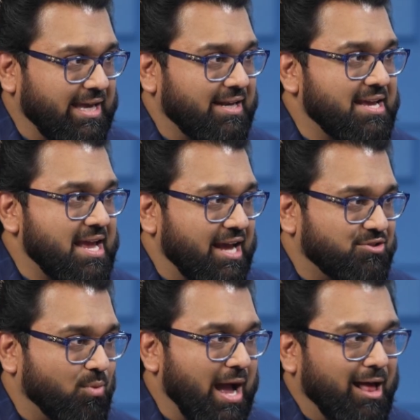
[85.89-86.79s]
it
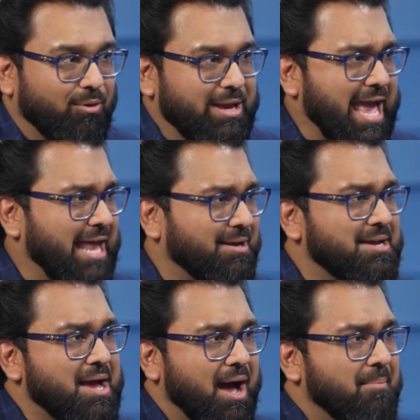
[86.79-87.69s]
as well. We had a
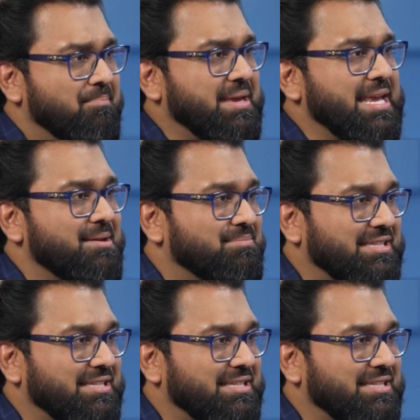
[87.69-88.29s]
meme